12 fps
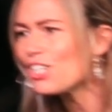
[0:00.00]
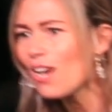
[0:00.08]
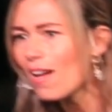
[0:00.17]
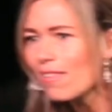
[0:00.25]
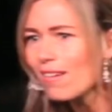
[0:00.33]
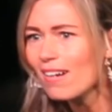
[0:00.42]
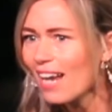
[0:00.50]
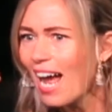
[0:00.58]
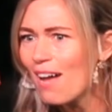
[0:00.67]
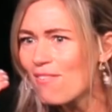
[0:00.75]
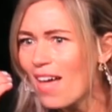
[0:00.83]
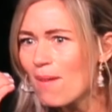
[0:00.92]
other and have
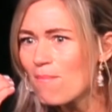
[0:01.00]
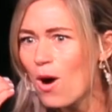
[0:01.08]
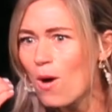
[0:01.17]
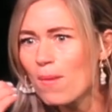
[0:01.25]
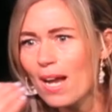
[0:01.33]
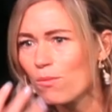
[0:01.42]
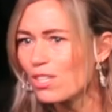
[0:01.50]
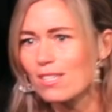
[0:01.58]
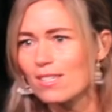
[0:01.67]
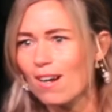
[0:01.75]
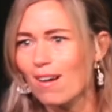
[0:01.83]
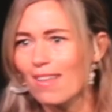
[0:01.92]
that moment, and we just
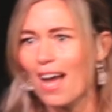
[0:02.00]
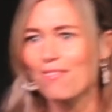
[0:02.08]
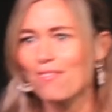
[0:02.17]
start laughing.